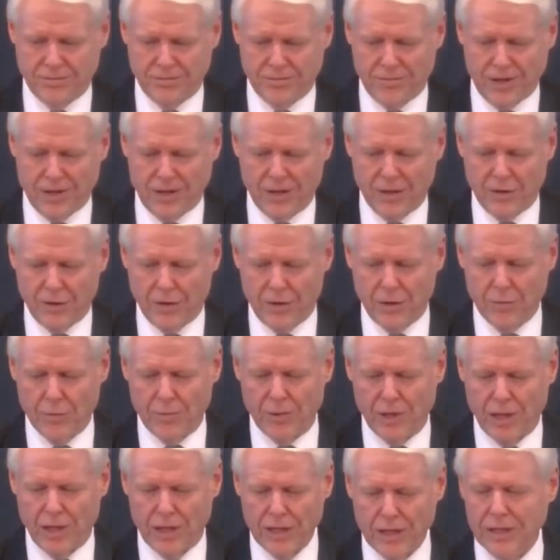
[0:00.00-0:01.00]
the
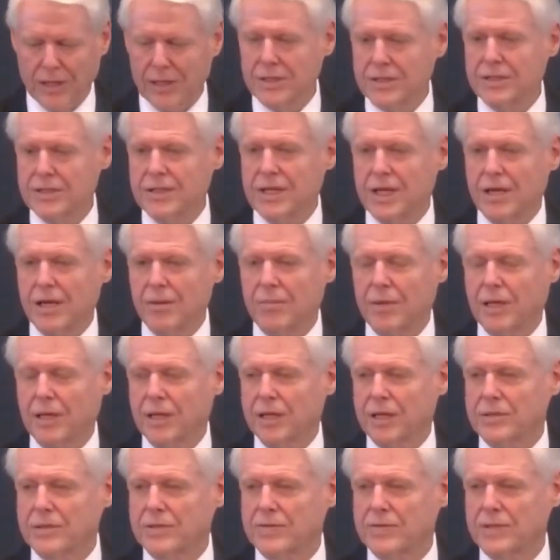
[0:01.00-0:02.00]
body is dead because of
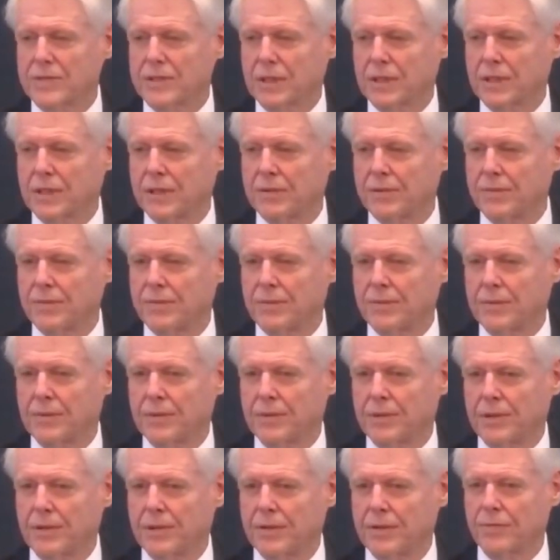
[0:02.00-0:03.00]
sin.
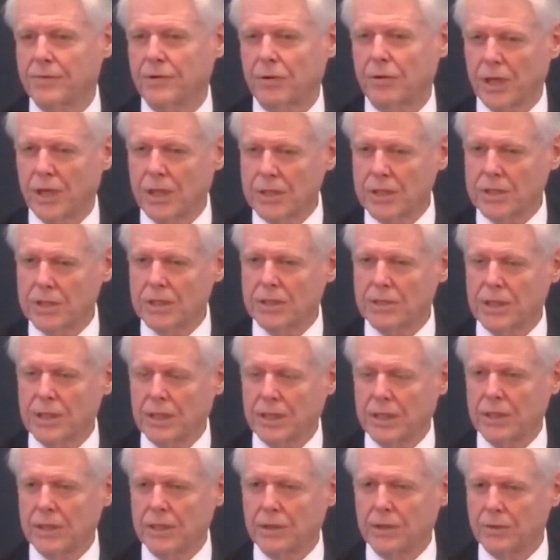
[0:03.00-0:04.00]
If Christ is in
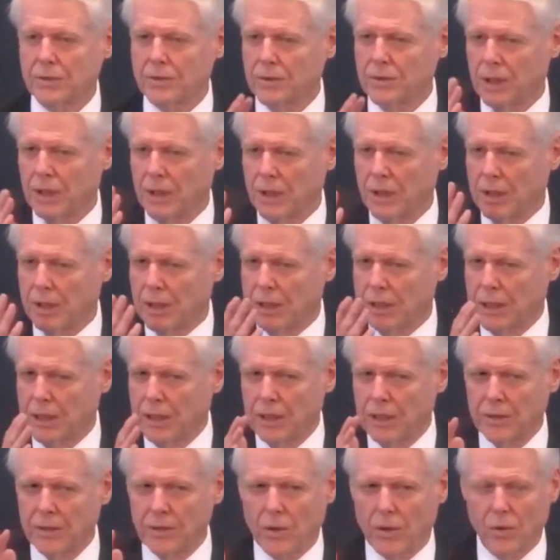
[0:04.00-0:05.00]
you, he and the
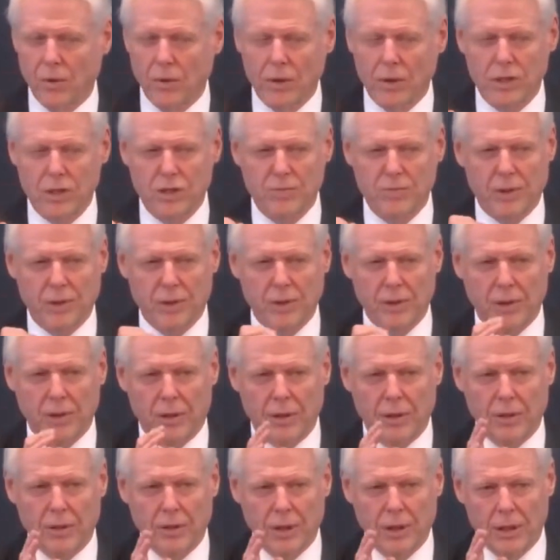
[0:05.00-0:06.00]
Holy Spirit are
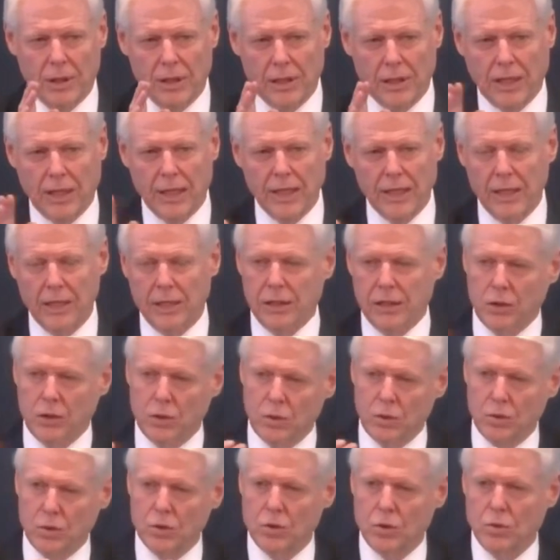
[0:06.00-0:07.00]
guiding you
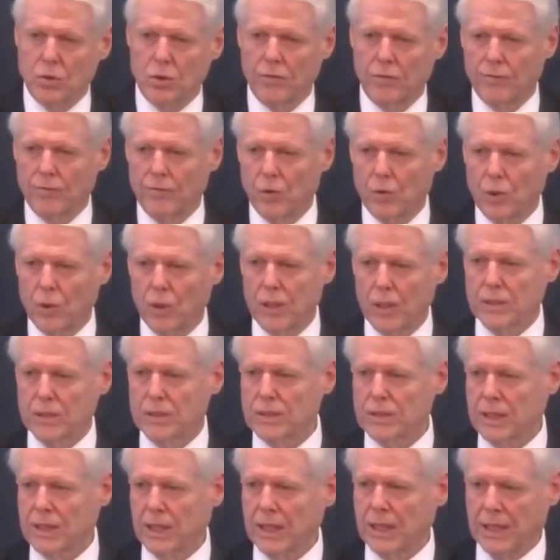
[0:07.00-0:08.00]
to avoid
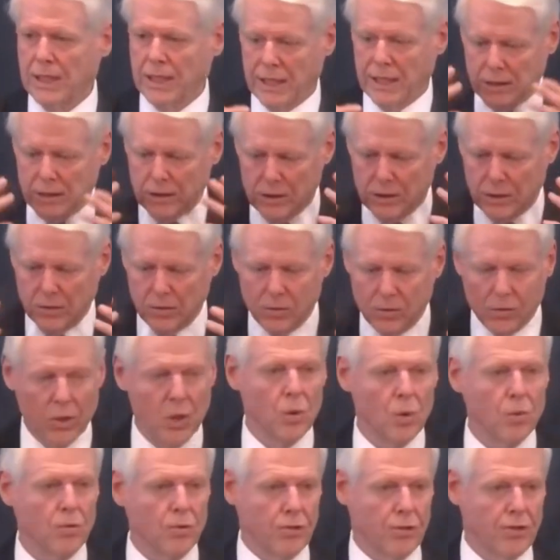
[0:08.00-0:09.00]
sin, and you don't
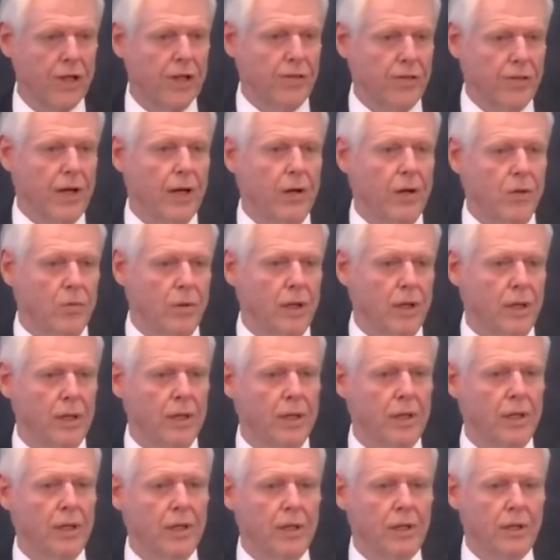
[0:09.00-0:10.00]
think that way.
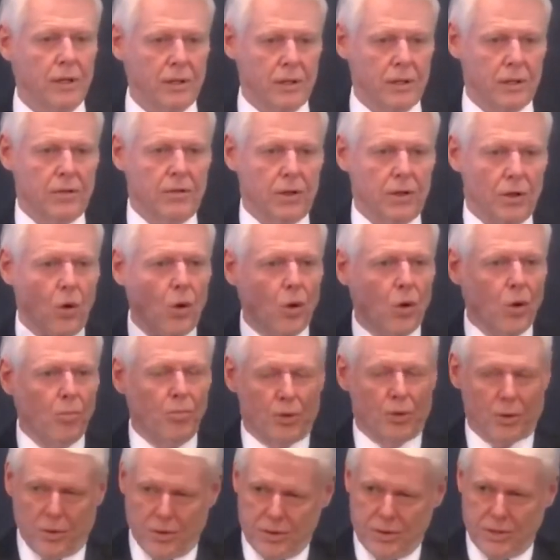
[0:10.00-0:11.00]
The old
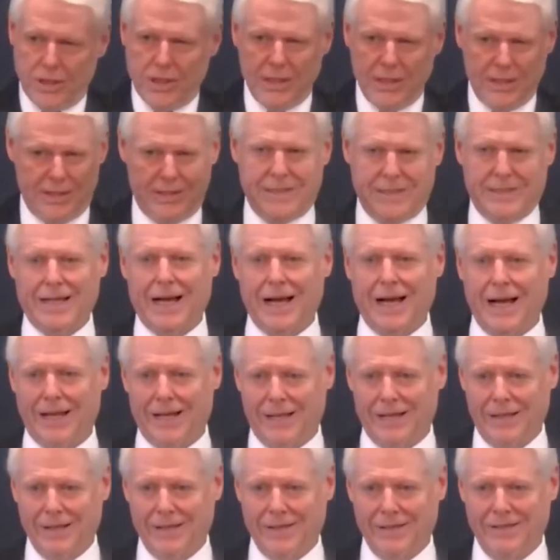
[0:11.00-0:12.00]
person has died
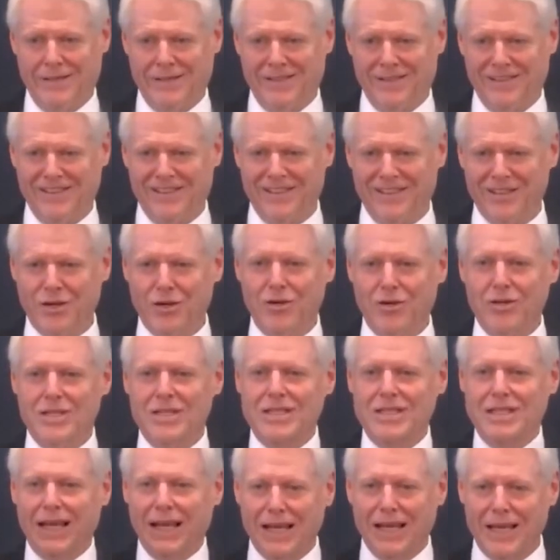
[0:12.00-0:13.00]
you're
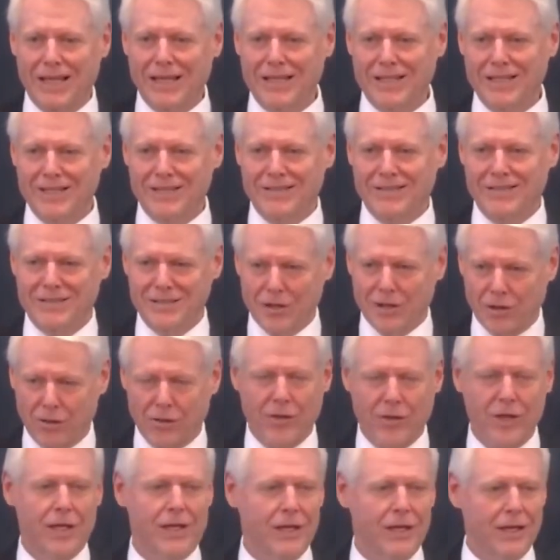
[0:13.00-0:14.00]
dead to
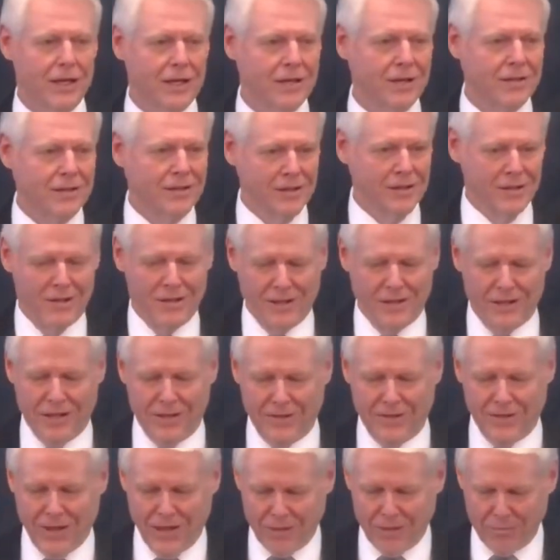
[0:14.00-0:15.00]
thinking in
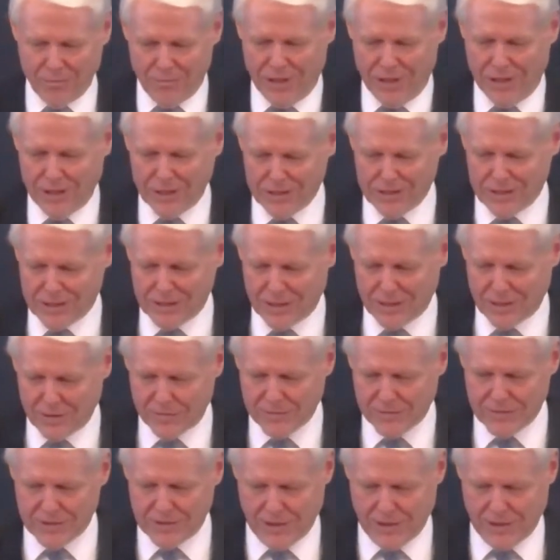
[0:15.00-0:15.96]
that mindset of sin.